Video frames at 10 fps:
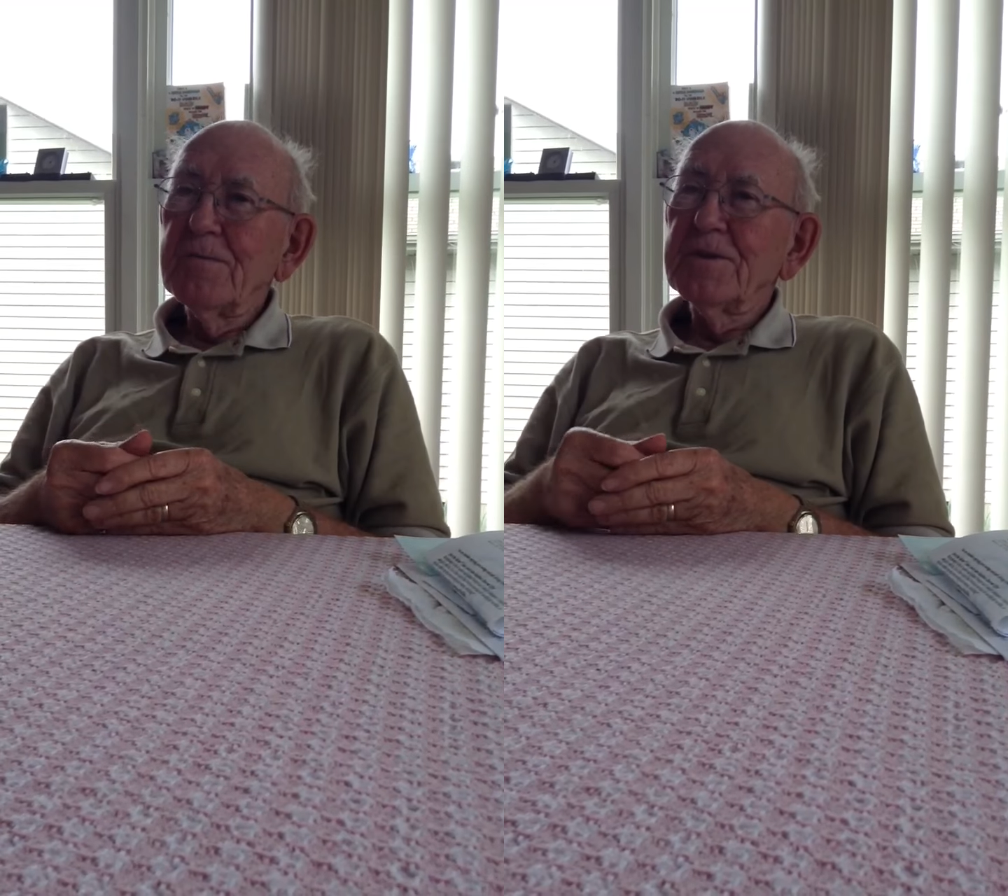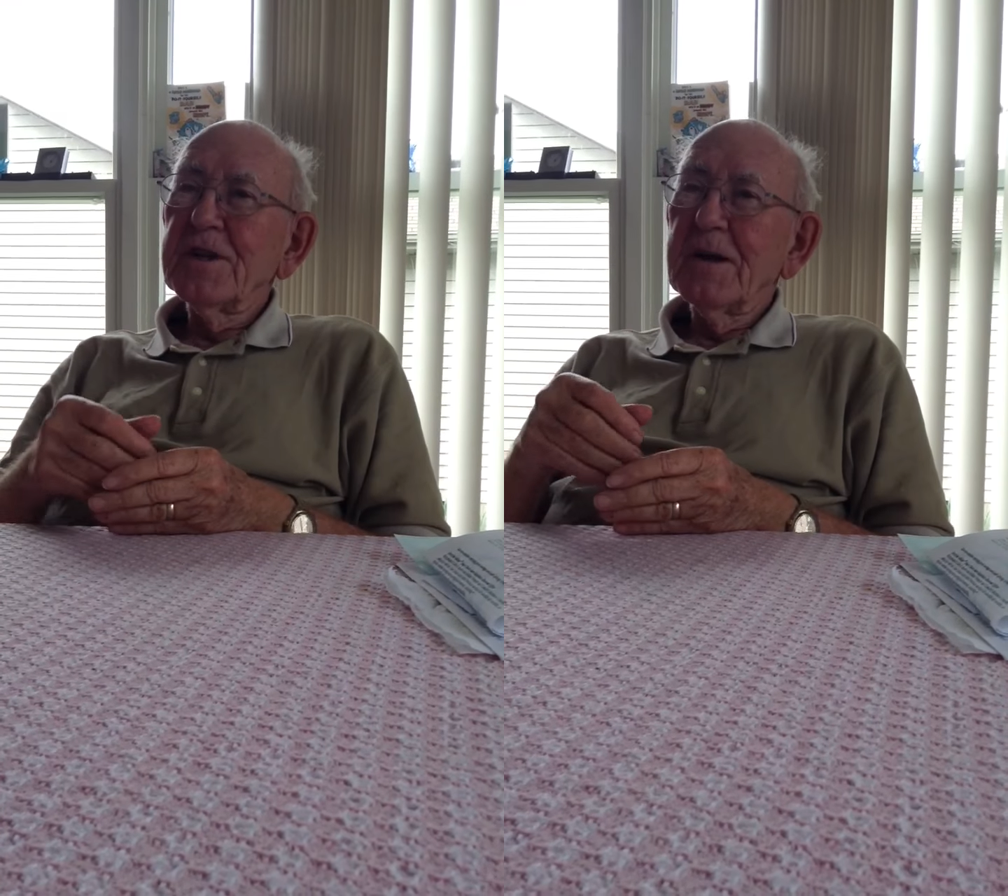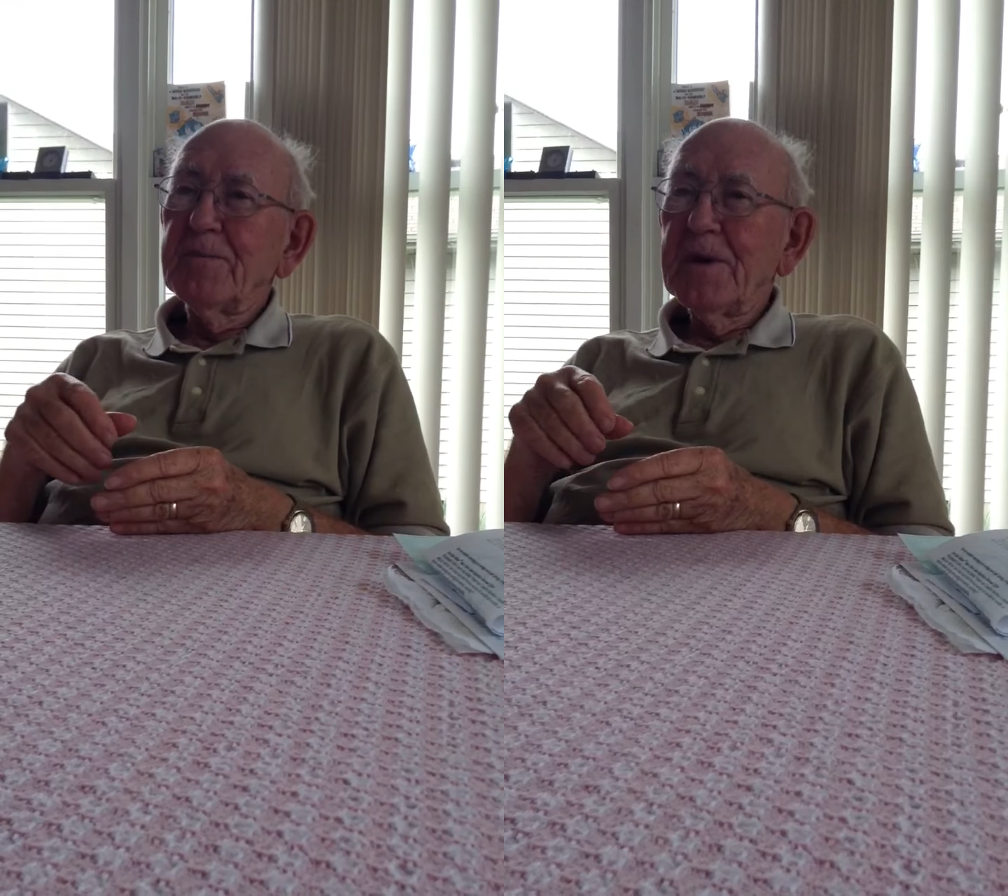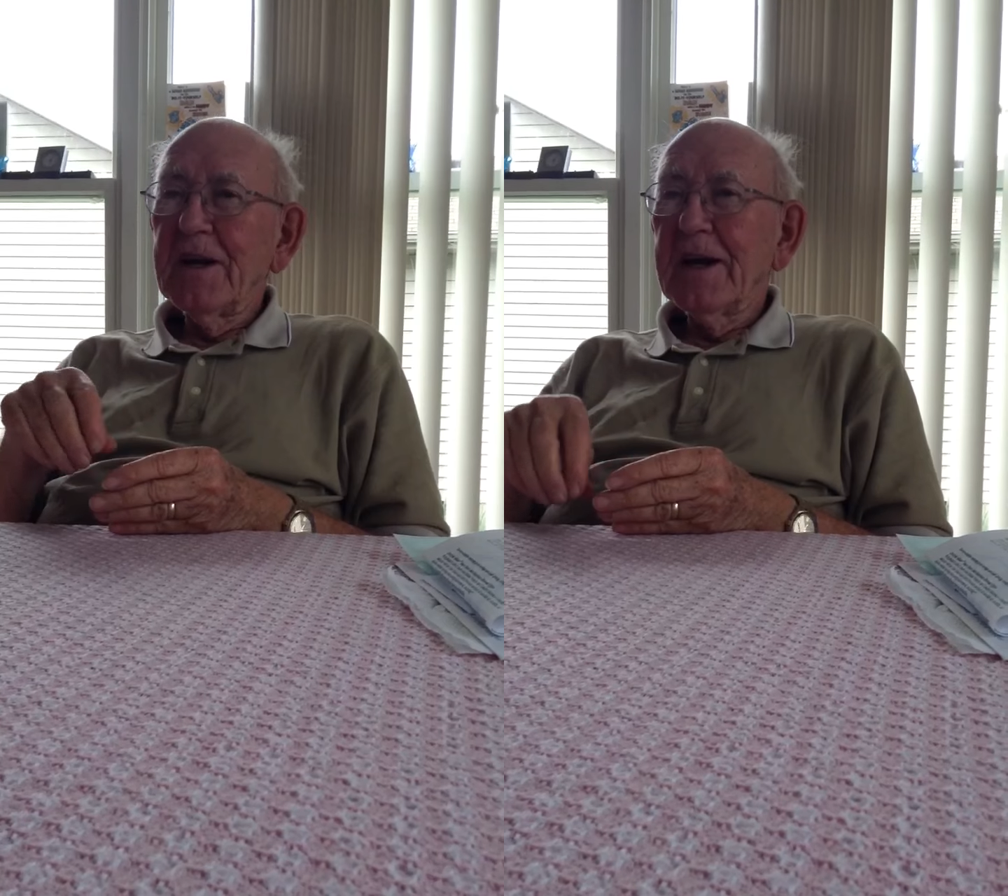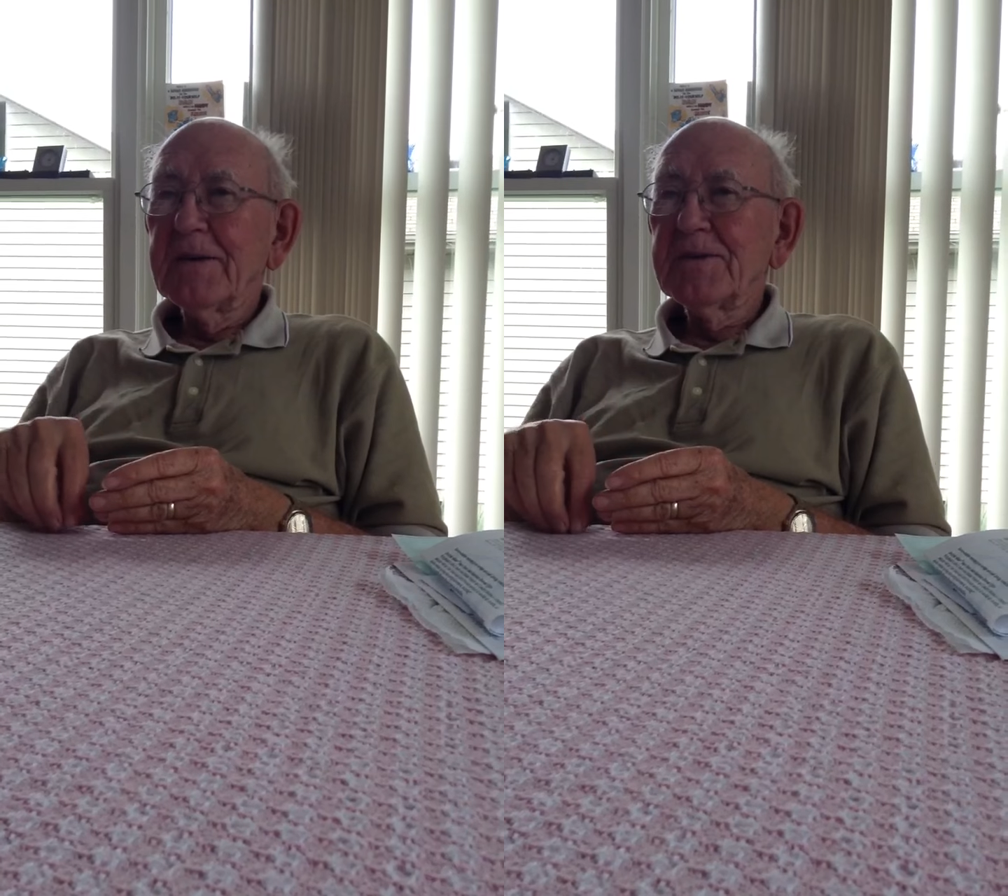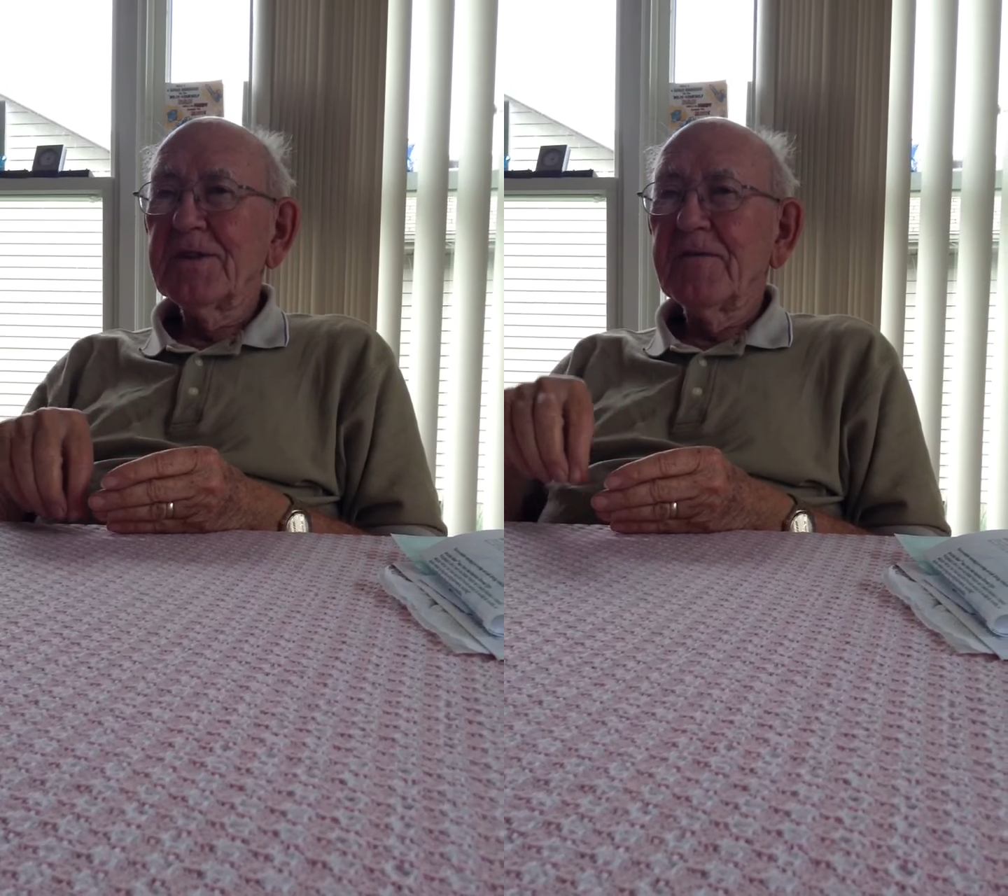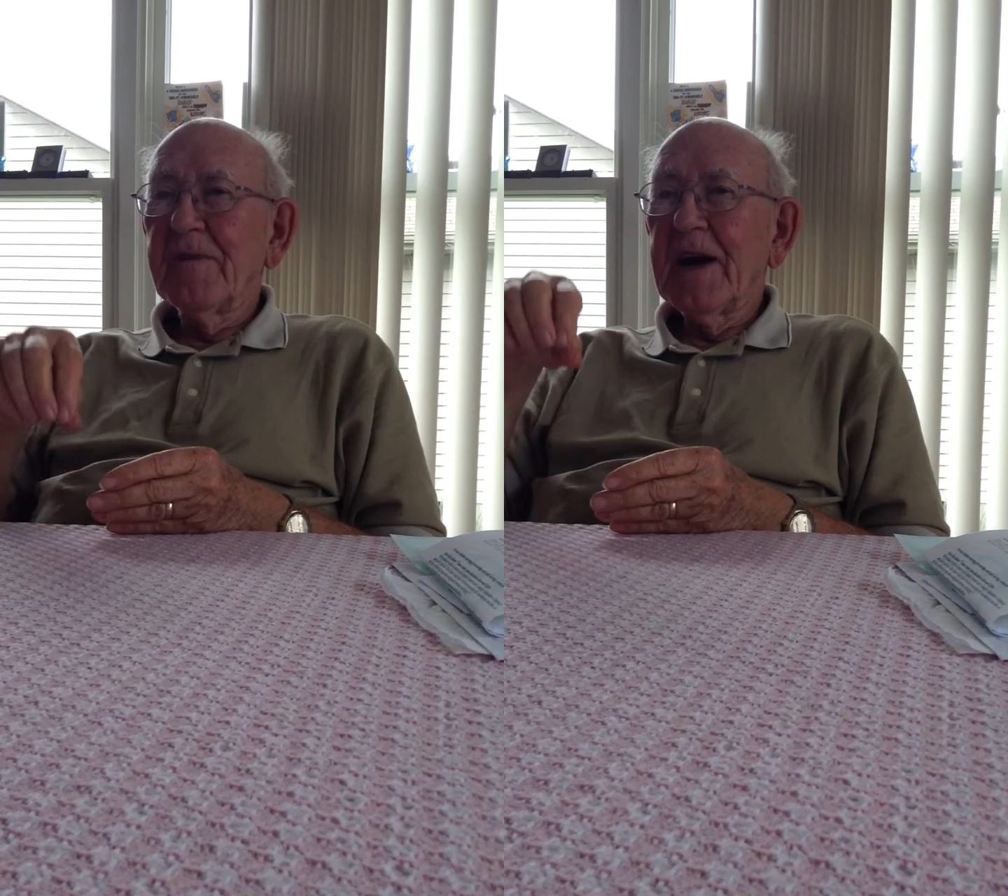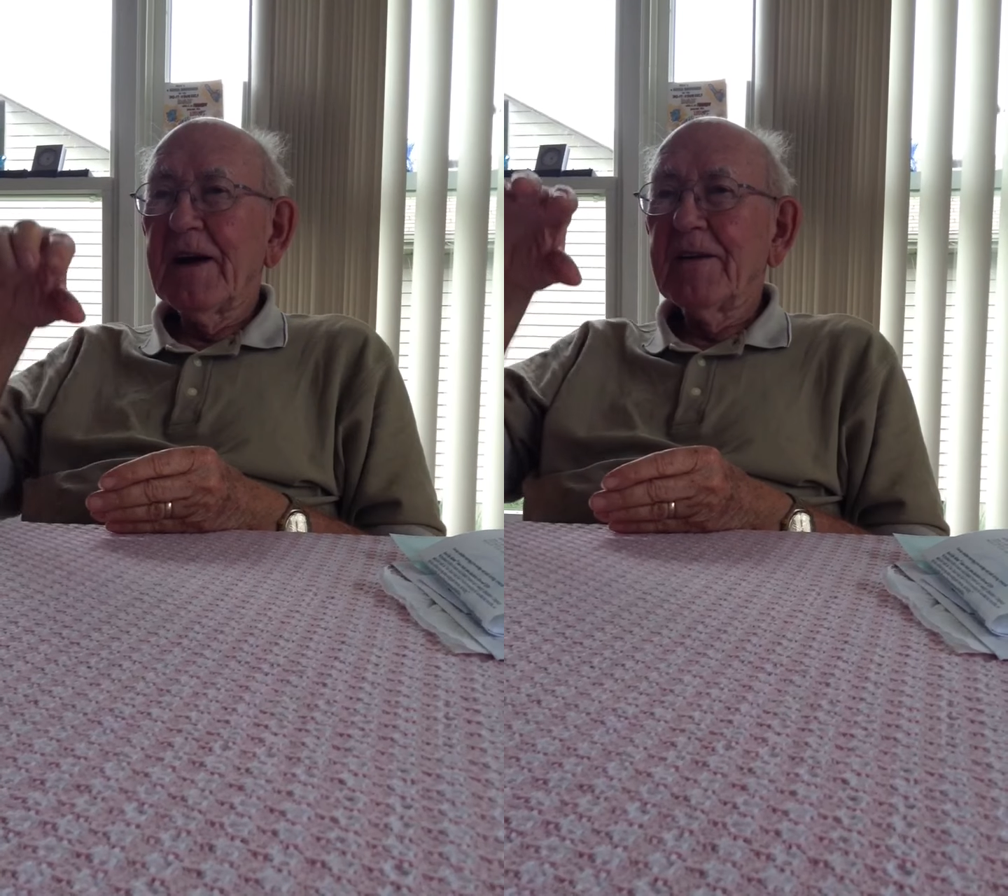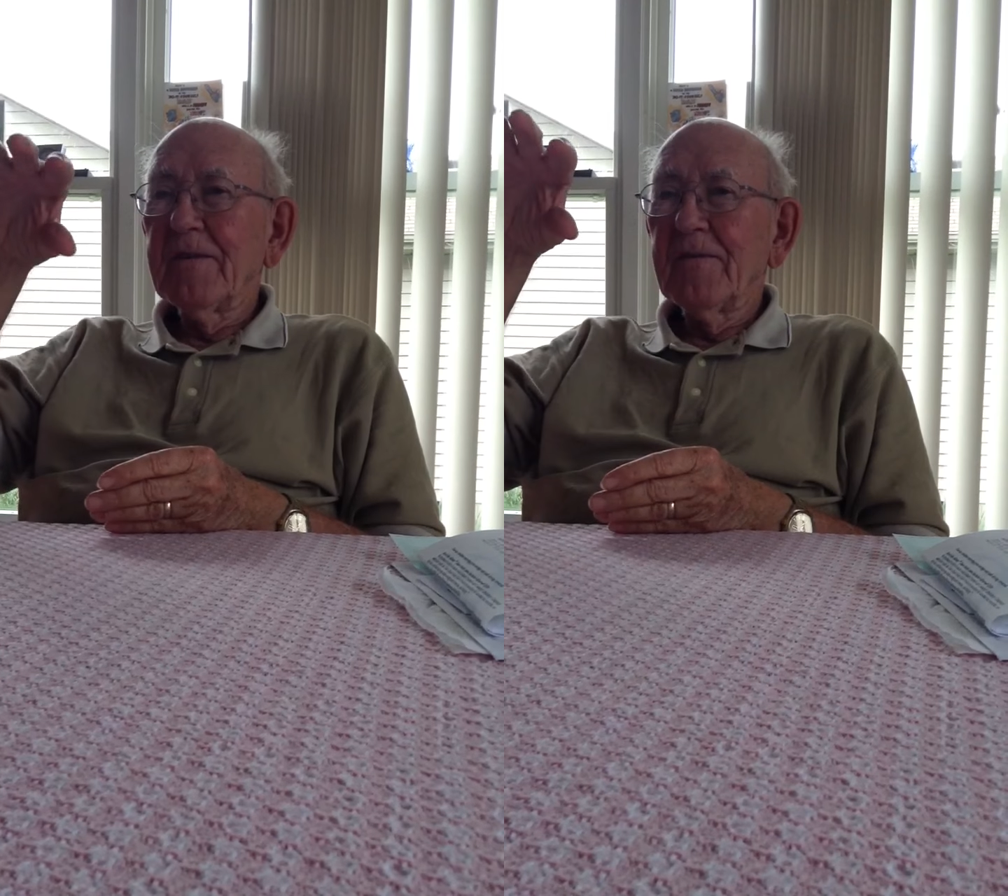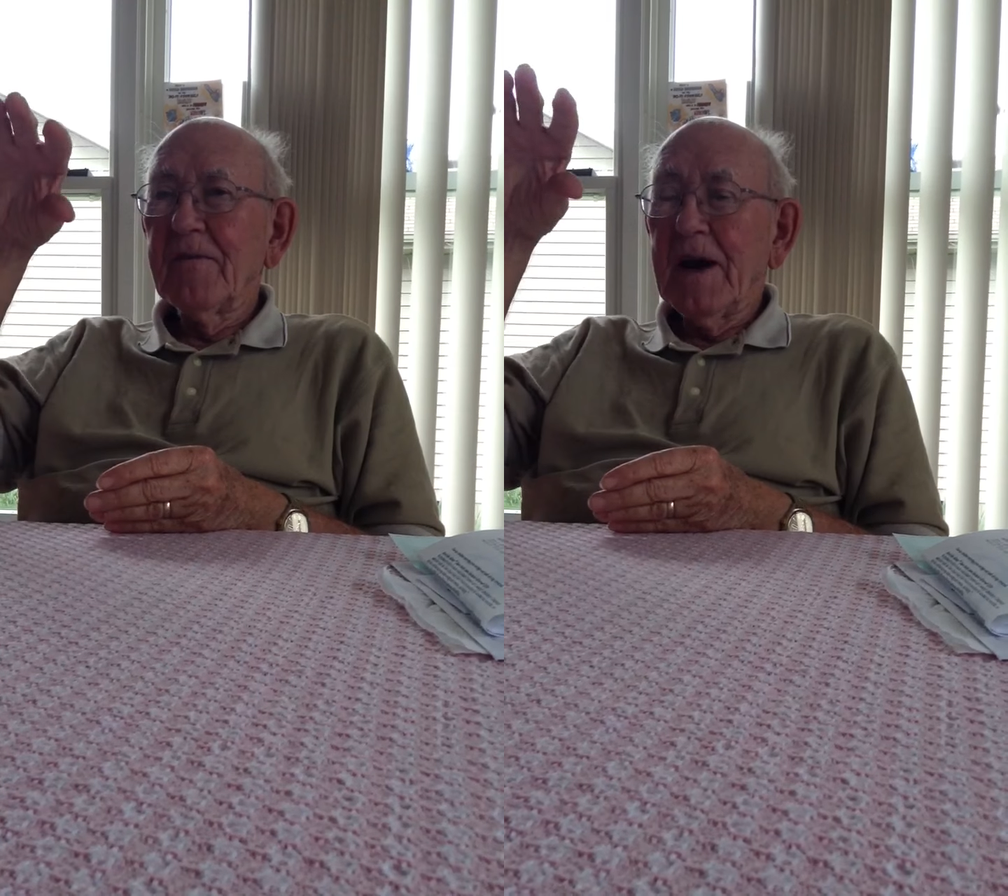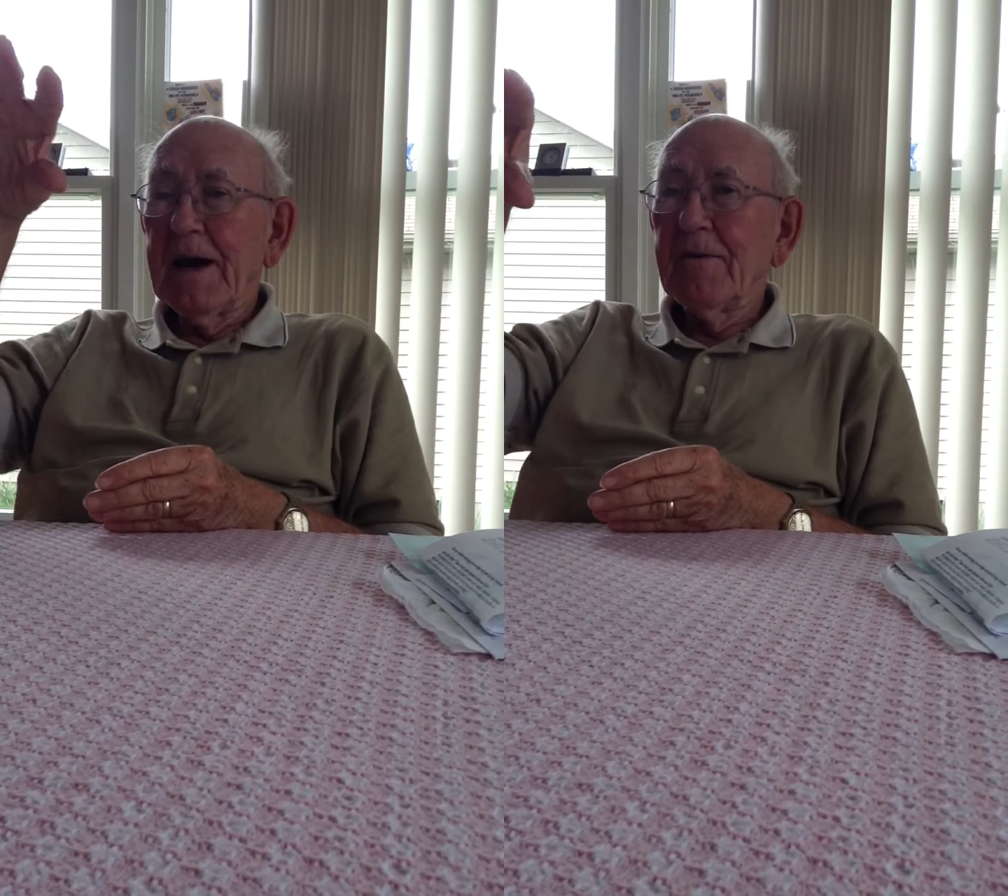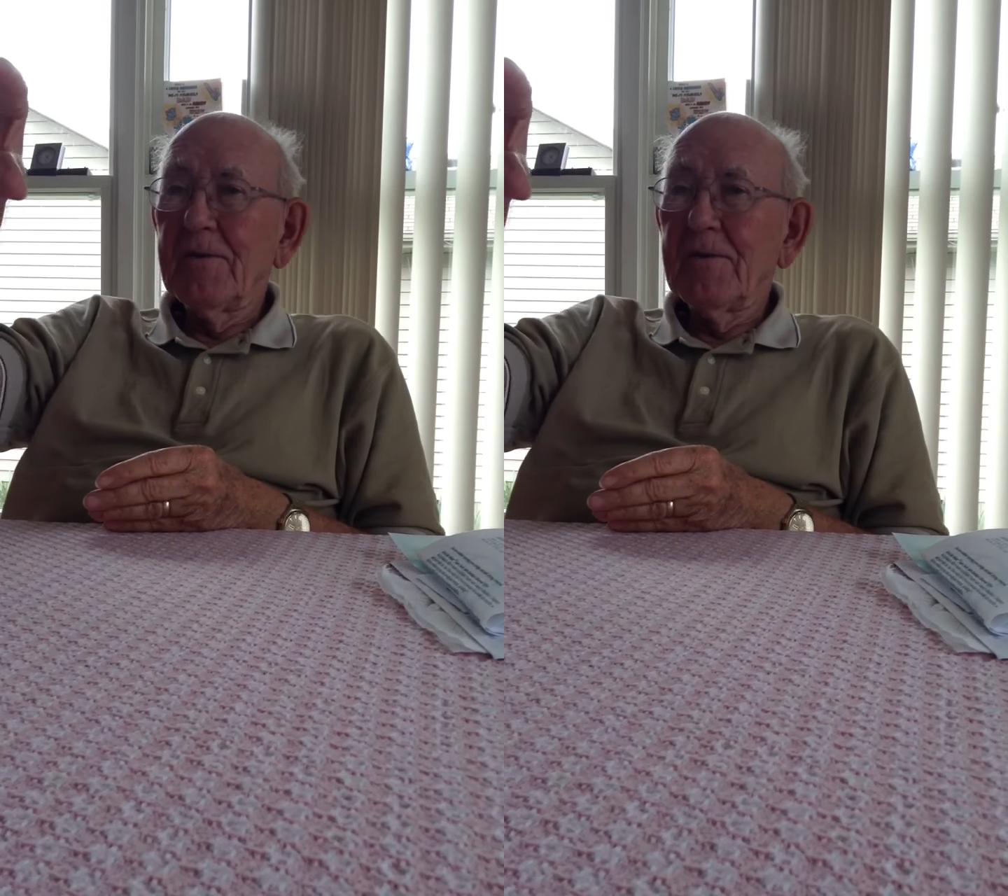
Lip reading: was up to us to fire